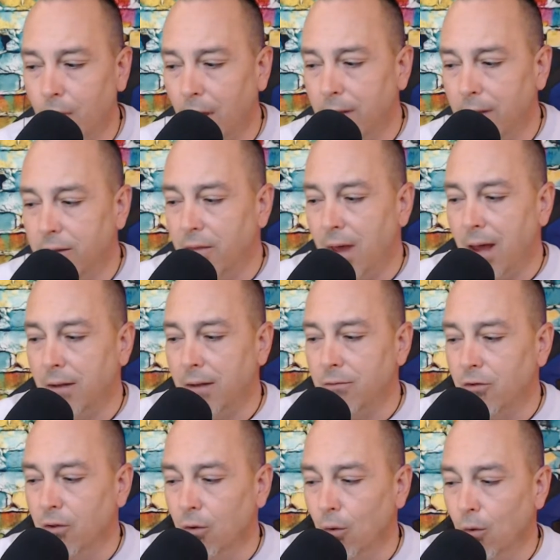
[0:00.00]
I did that
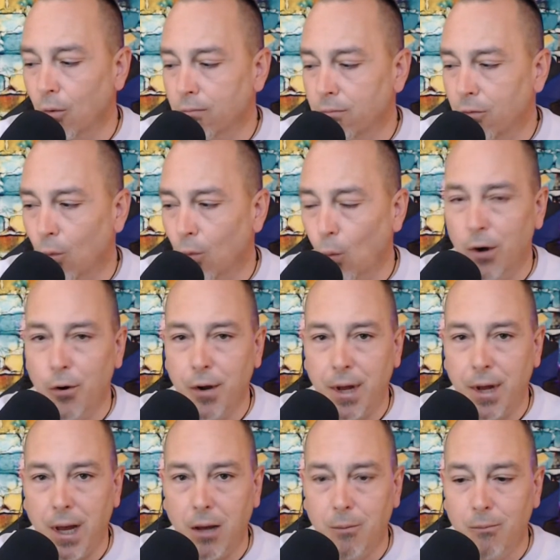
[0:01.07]
until the winter
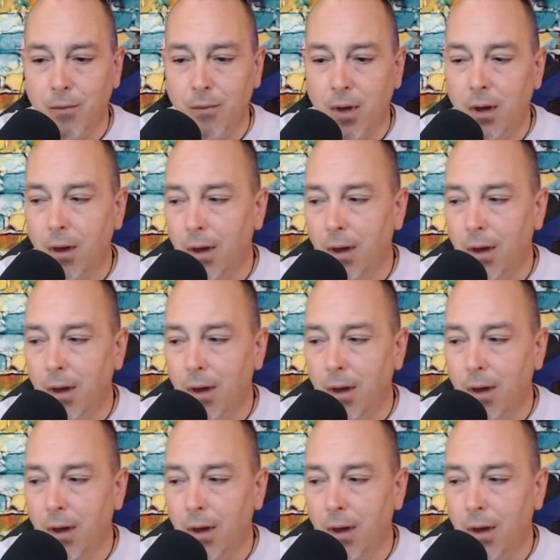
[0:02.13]
came,